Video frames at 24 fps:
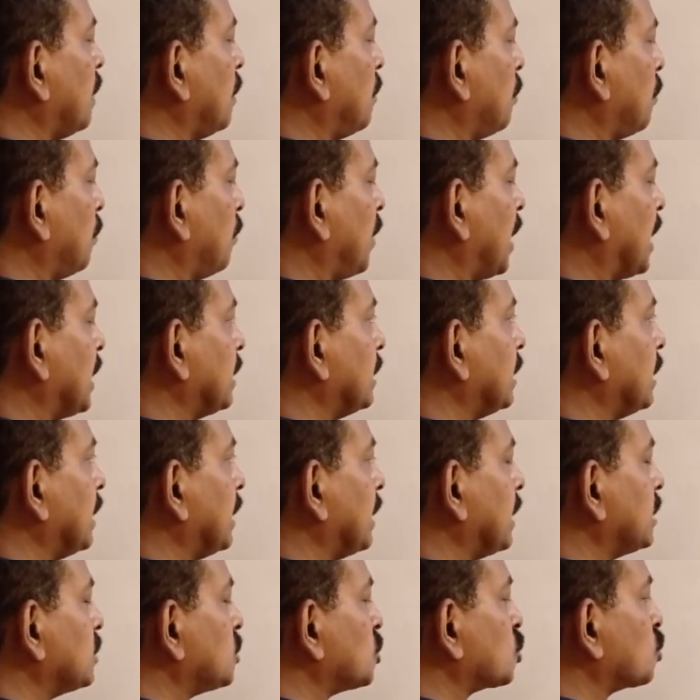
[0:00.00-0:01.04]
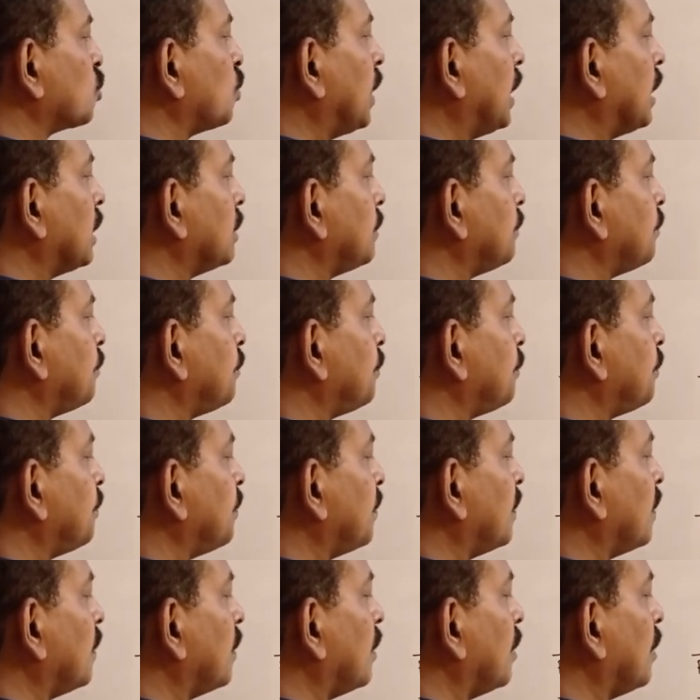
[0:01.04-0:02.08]
by A square.
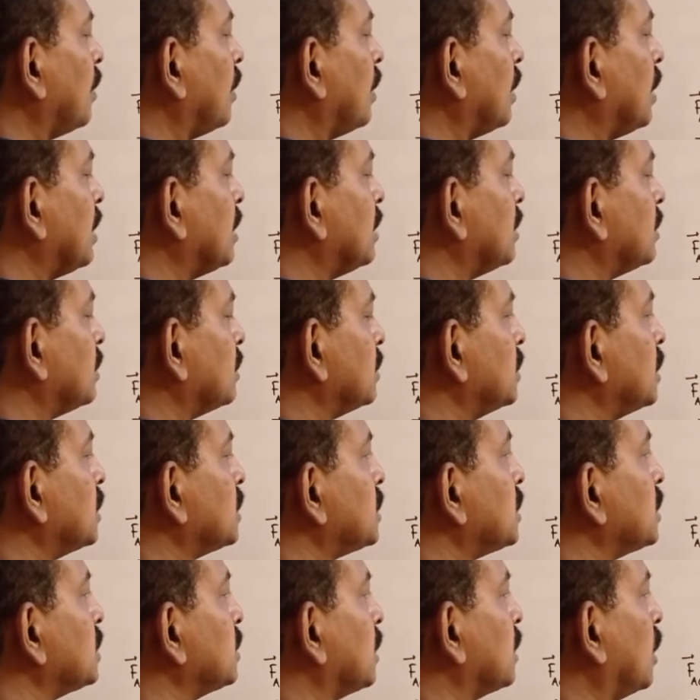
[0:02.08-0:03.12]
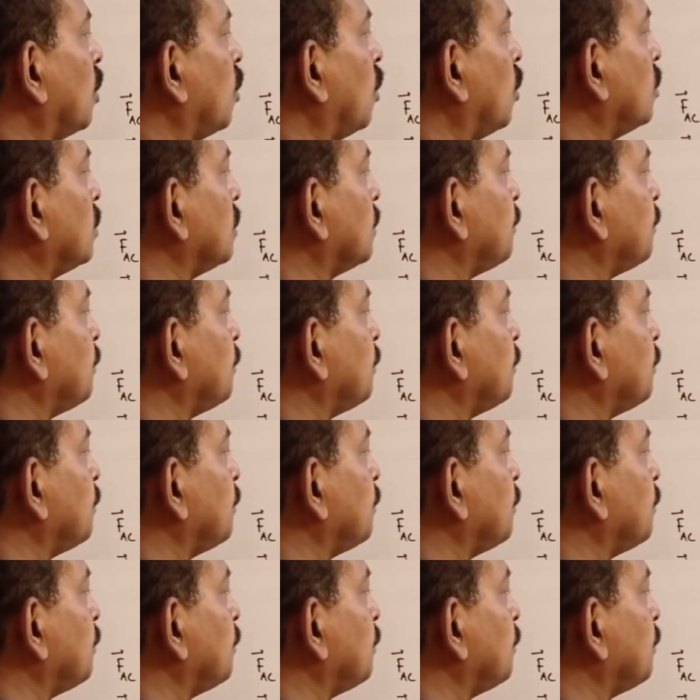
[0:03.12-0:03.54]
This is along